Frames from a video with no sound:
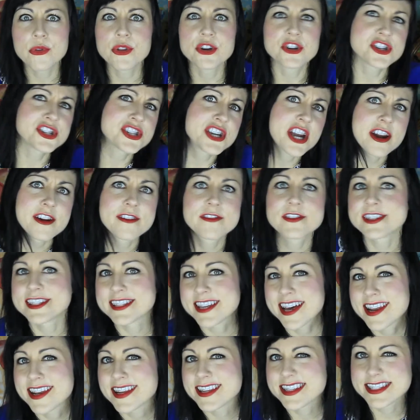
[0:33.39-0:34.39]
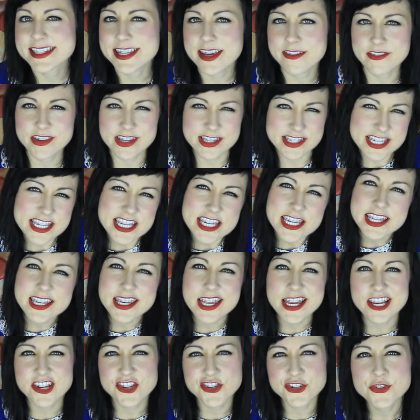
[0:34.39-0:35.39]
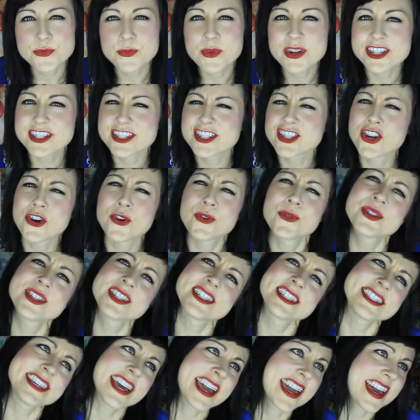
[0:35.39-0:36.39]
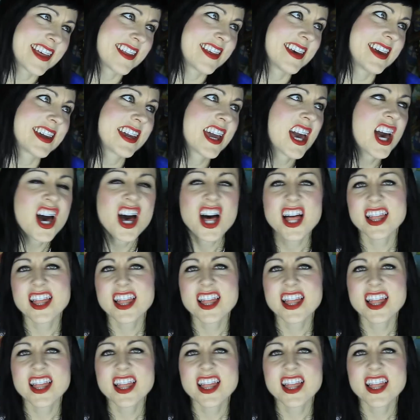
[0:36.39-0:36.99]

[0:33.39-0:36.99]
The sheriff's son is 17 and just wants to go sailing